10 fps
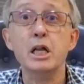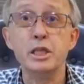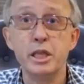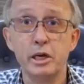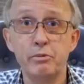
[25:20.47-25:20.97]

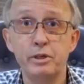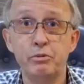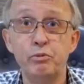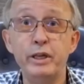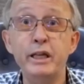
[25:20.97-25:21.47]
we are
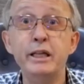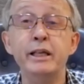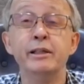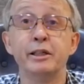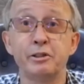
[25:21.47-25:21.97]
really
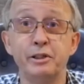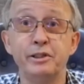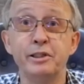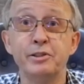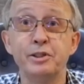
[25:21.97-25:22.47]
in a
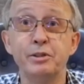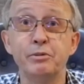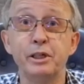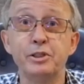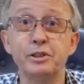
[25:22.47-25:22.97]
critical
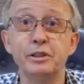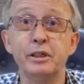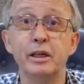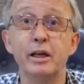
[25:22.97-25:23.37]
situation,